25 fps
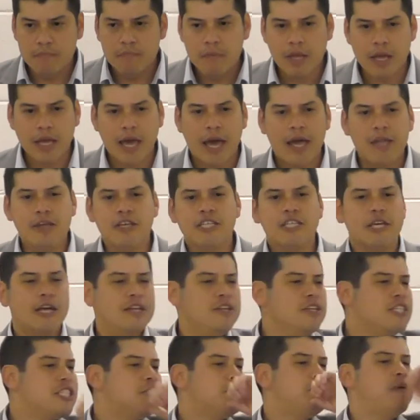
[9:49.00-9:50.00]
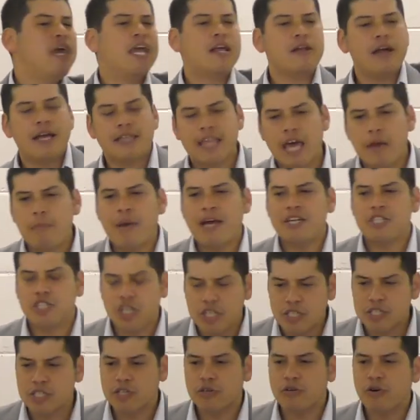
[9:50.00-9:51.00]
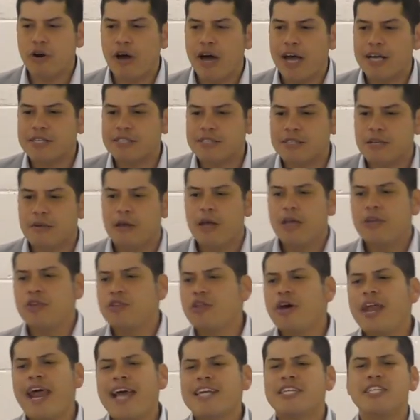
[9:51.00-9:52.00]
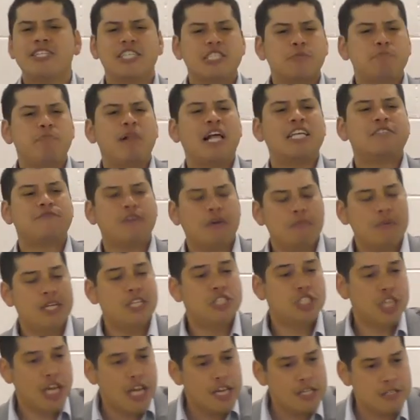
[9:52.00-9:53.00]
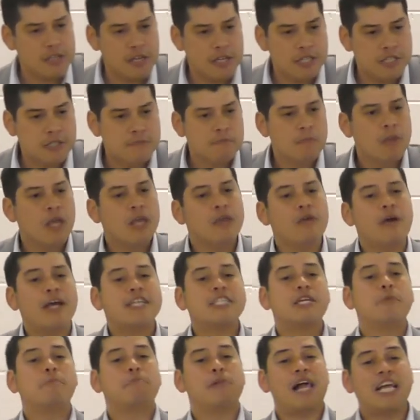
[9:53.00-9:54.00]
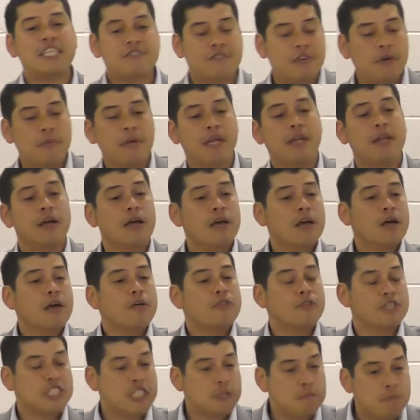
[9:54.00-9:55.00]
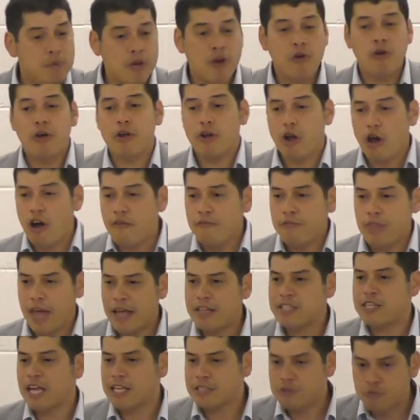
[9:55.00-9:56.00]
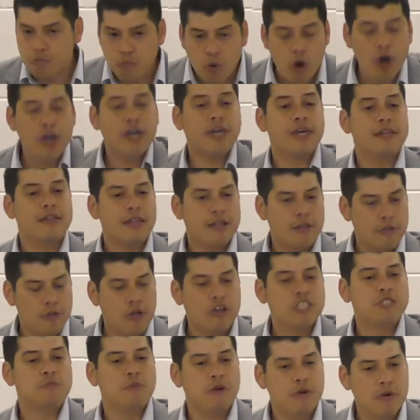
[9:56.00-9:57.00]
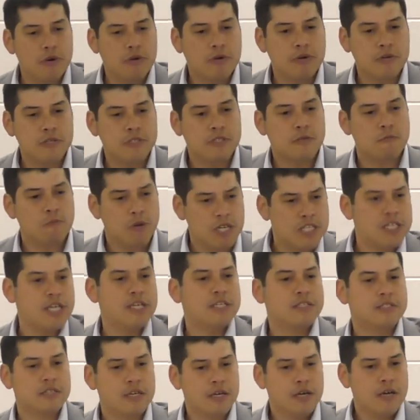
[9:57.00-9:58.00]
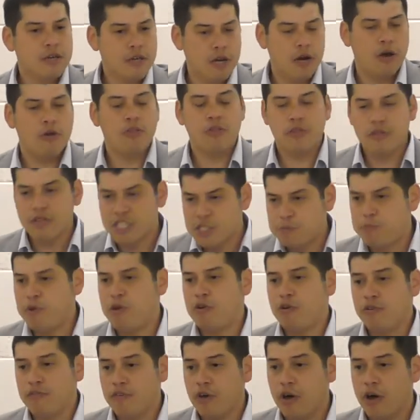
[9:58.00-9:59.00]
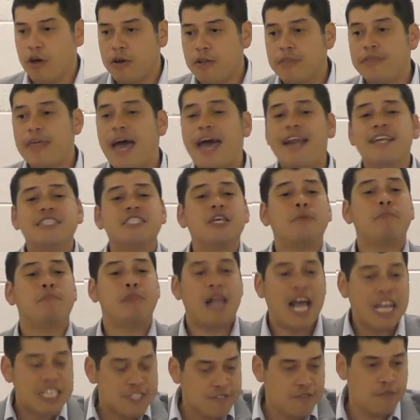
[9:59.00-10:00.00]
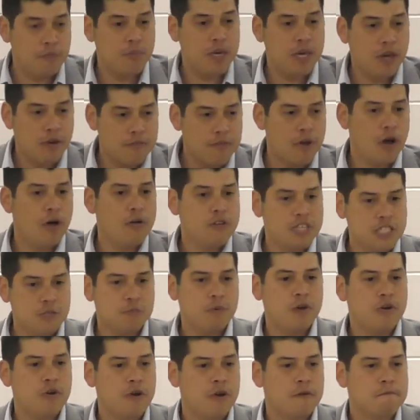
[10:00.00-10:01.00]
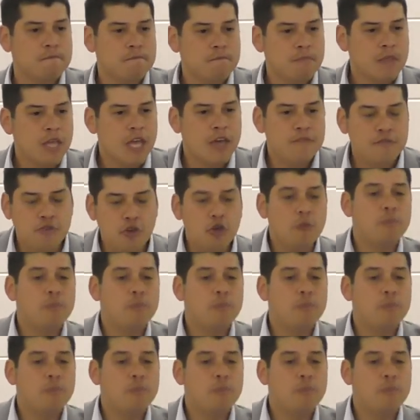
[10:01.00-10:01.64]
Okay, and you, and you speak like that about Jesus Christ, you're not actually just blaspheming Jesus, you're actually blaspheming the spirit of that that's working those miracles, which is, you know, the spirit of God. That is the blasphemy of the Holy Spirit. If you